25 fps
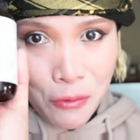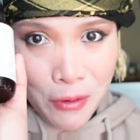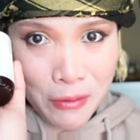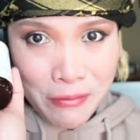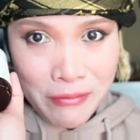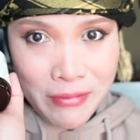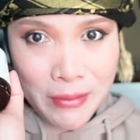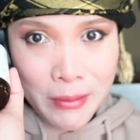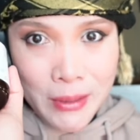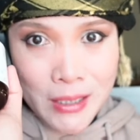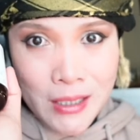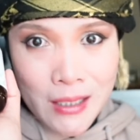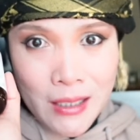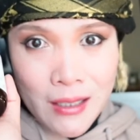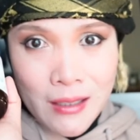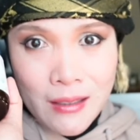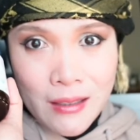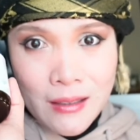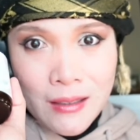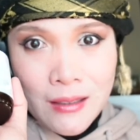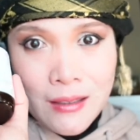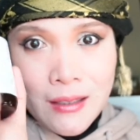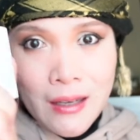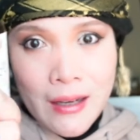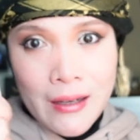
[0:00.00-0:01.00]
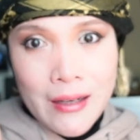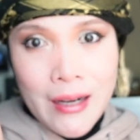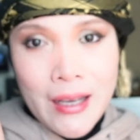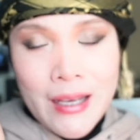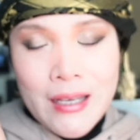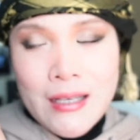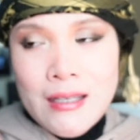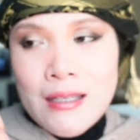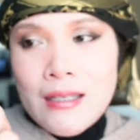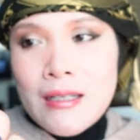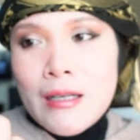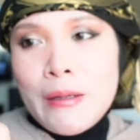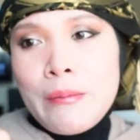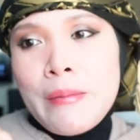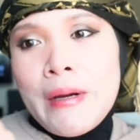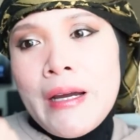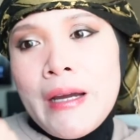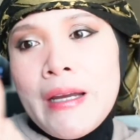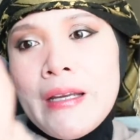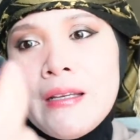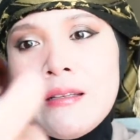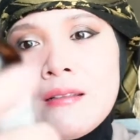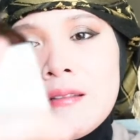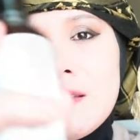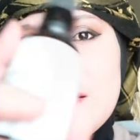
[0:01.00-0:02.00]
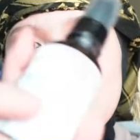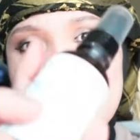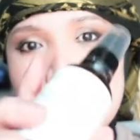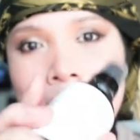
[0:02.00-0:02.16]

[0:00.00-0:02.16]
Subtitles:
12% niacinamide.